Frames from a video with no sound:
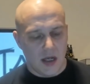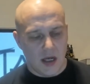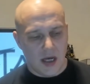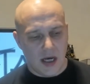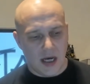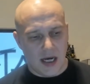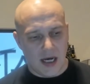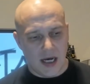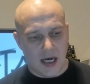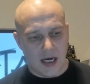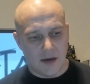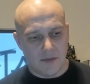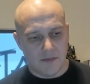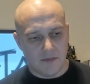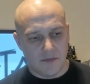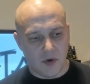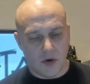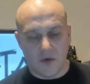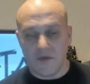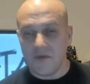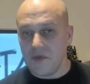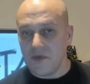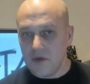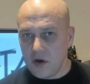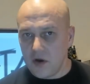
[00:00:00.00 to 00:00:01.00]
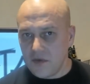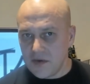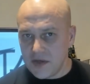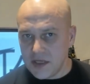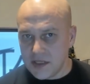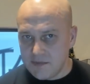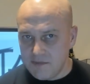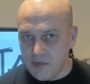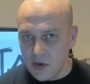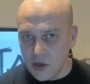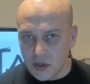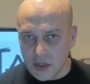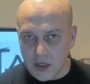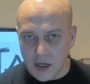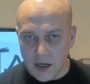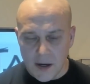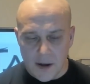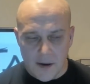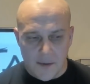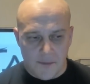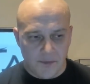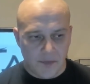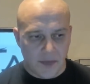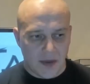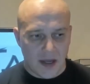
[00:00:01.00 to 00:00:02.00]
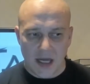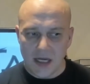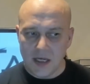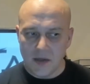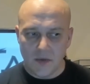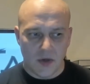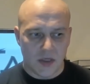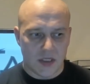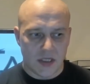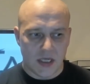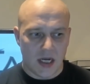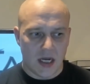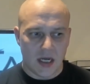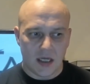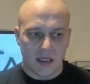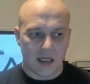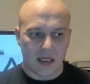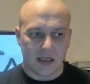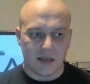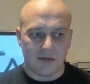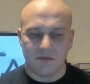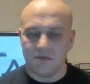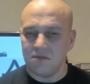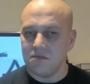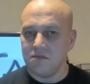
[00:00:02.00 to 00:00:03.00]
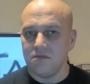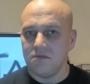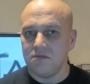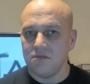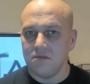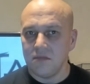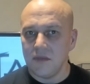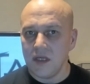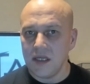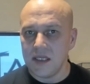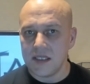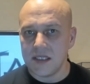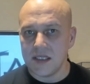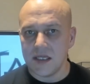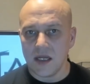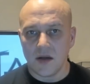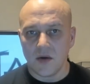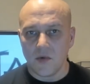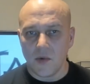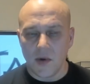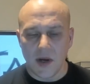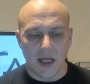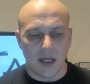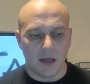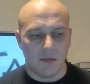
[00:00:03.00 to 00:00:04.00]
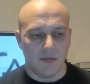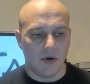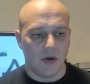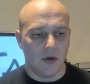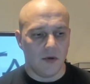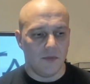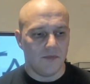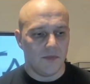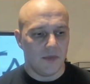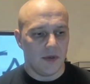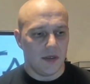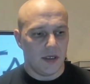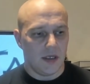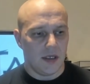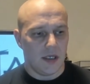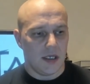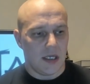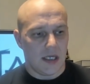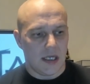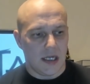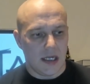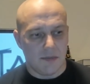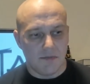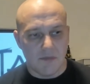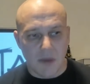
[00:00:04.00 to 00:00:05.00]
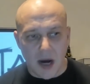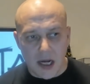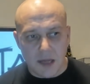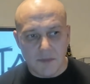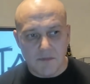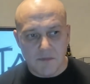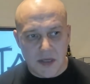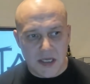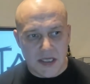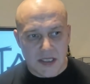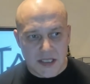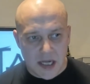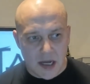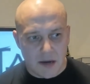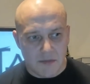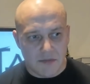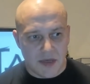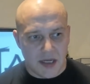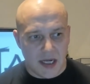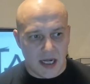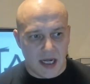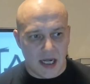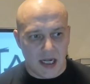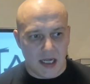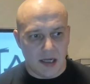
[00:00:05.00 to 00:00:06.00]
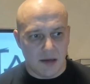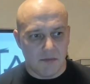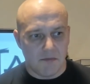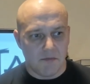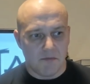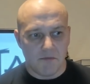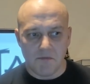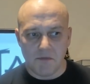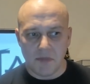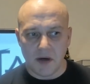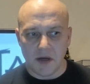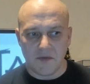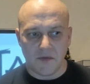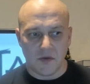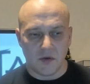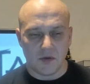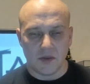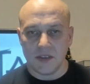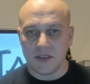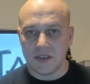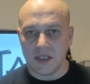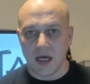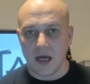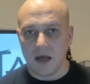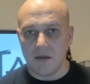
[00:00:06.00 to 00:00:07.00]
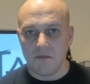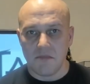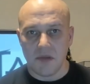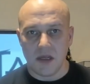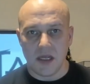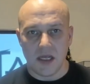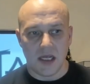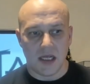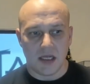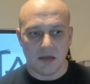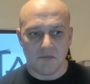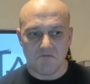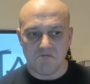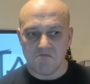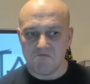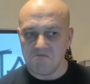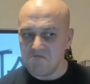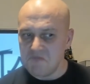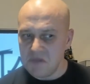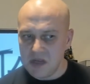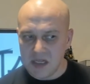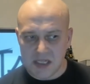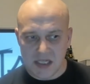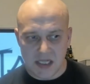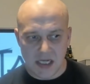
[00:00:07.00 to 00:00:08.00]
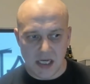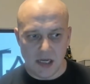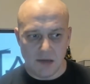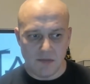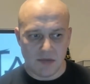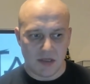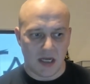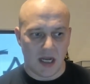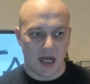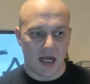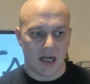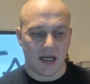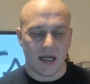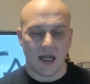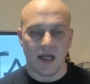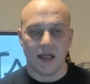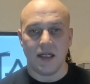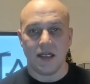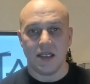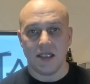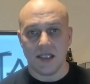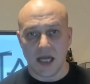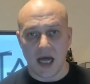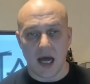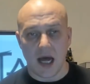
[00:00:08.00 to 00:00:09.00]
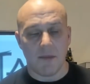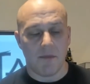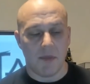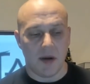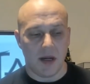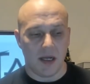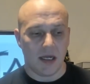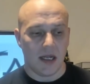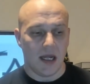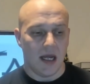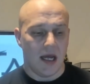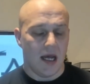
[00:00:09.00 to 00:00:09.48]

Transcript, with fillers: uh, of, of his book and he was said that it's not available it might be someday, but for the time being, it seems like nothing is happening.